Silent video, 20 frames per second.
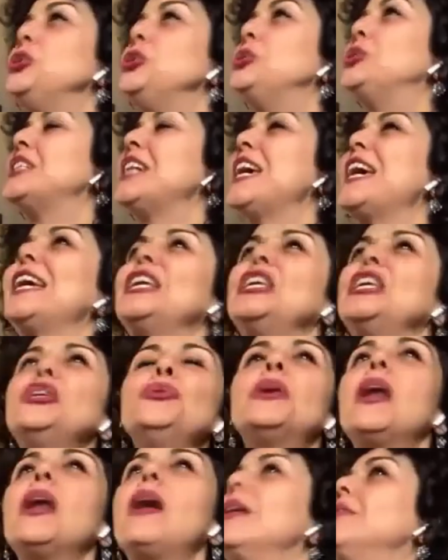day, new
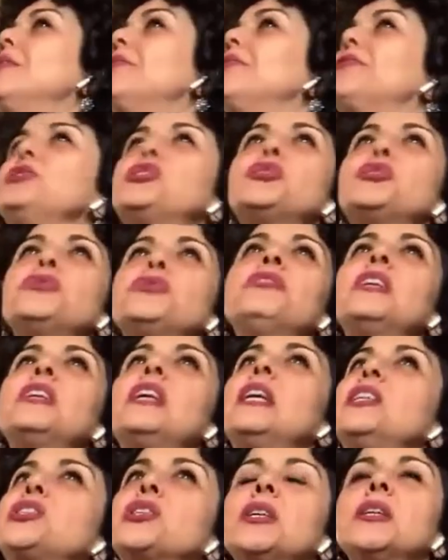life,
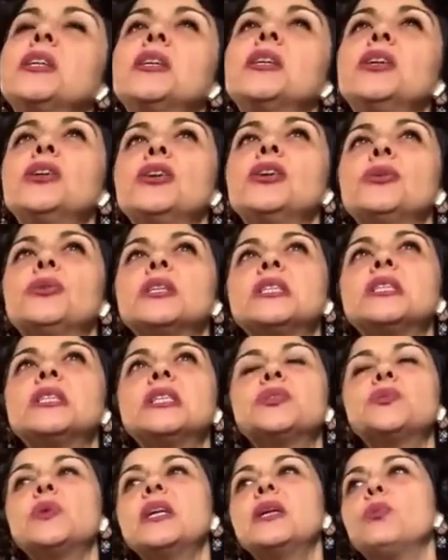rejuvenation. You know, this
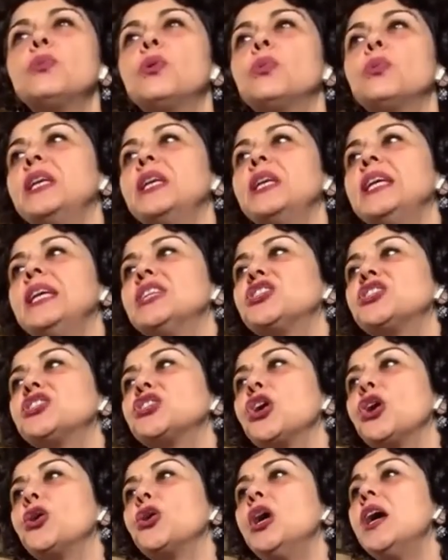is really what we need.
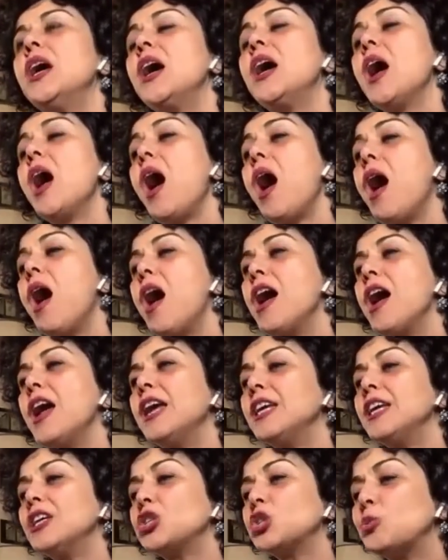So
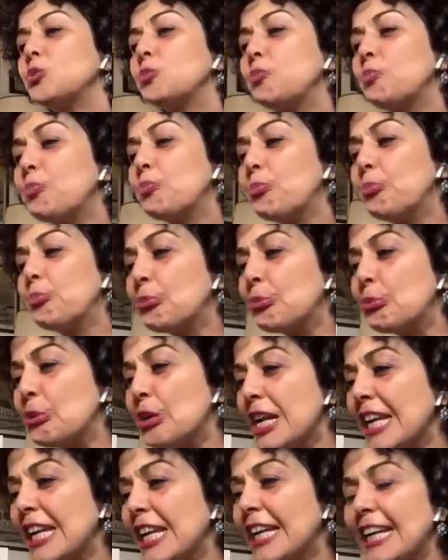I
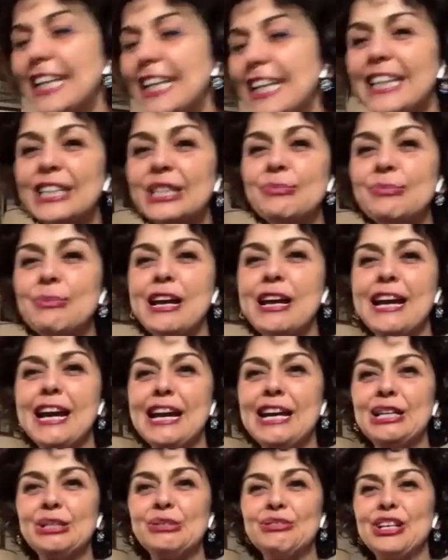spring cleaned my
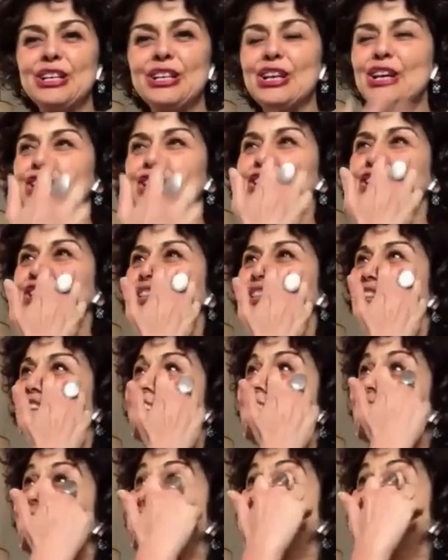house for the last two
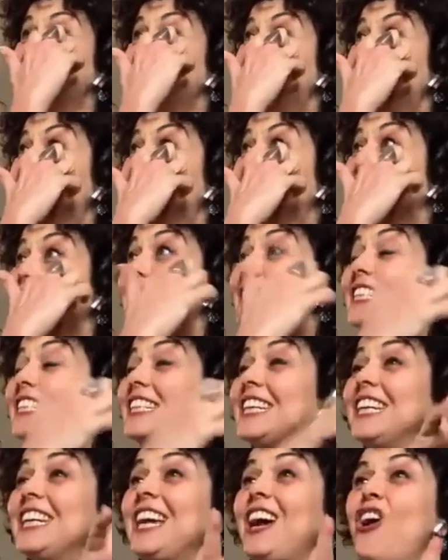days and
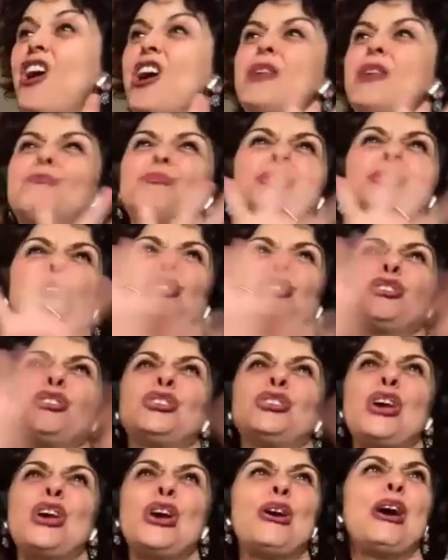I'm so
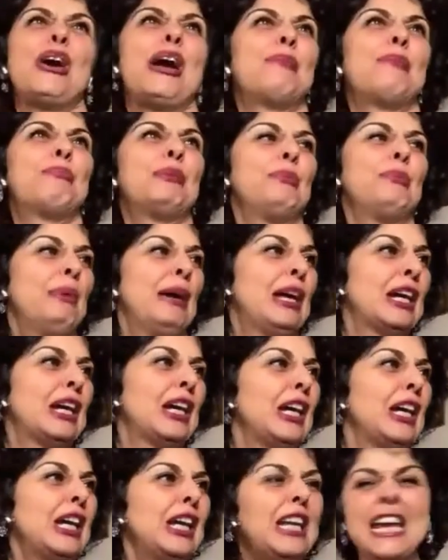happy about it.
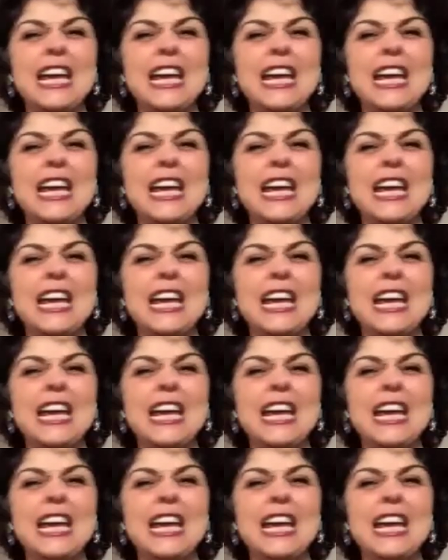It's